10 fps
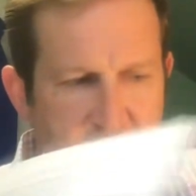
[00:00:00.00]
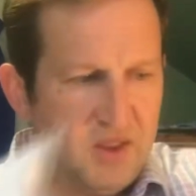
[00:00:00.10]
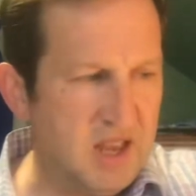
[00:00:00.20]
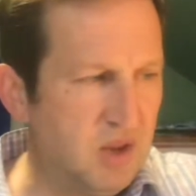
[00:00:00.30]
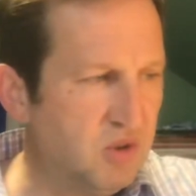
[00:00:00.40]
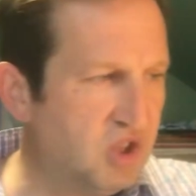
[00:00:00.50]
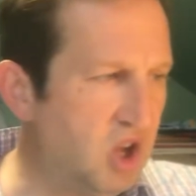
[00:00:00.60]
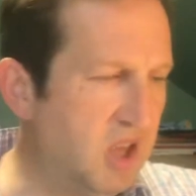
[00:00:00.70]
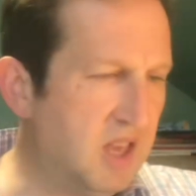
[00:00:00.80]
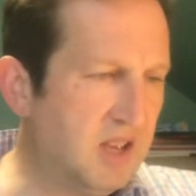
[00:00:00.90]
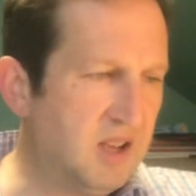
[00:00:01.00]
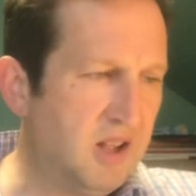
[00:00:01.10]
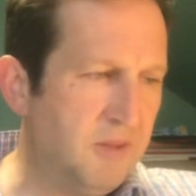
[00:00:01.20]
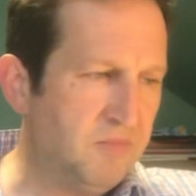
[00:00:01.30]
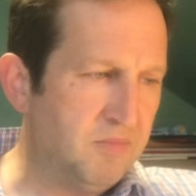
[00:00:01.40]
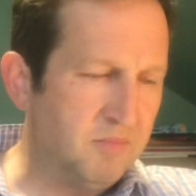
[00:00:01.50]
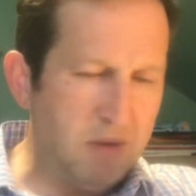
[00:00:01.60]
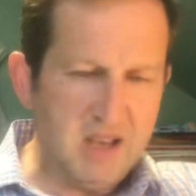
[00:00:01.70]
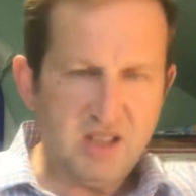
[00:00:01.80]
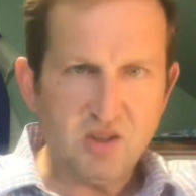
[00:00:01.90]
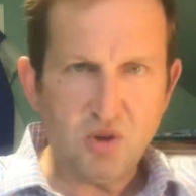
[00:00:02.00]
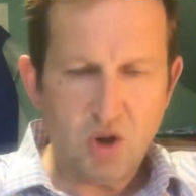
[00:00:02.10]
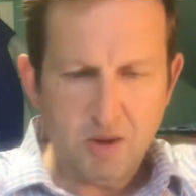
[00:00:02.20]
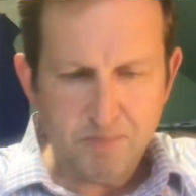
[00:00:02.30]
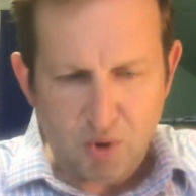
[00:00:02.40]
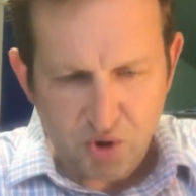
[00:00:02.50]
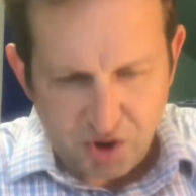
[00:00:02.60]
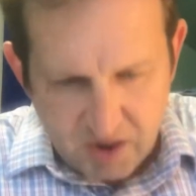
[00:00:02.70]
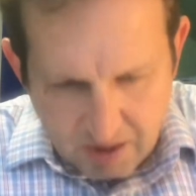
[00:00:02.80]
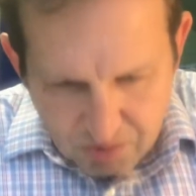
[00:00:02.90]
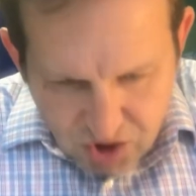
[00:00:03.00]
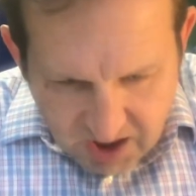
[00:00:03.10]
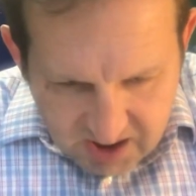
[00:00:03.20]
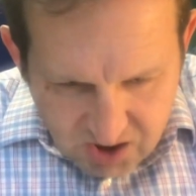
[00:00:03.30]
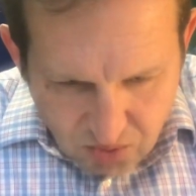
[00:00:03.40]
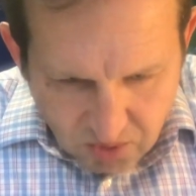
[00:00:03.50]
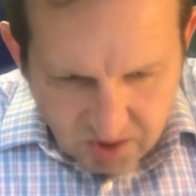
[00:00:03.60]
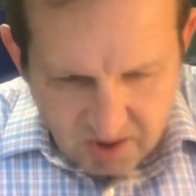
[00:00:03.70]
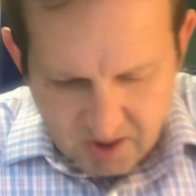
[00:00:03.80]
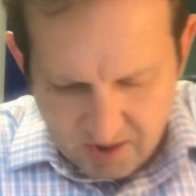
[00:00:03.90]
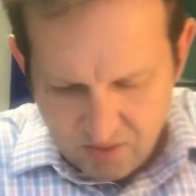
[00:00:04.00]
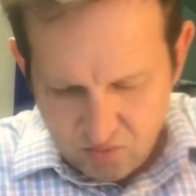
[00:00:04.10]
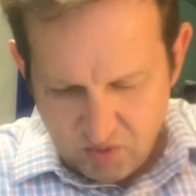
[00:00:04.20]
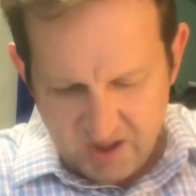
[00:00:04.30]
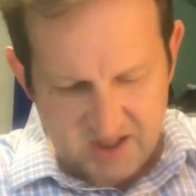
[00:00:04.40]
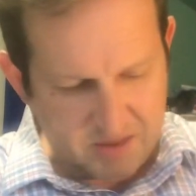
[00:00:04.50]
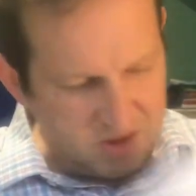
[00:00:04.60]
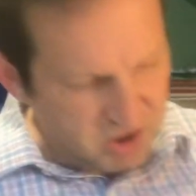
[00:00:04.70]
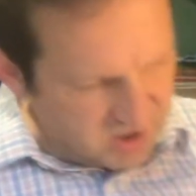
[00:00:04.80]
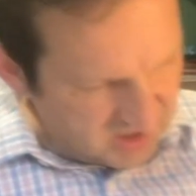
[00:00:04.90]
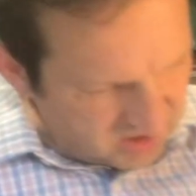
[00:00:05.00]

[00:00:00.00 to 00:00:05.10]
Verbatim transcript: And he was Noyig Meiser on both of them. Shnei Surin. What does that mean, Shnei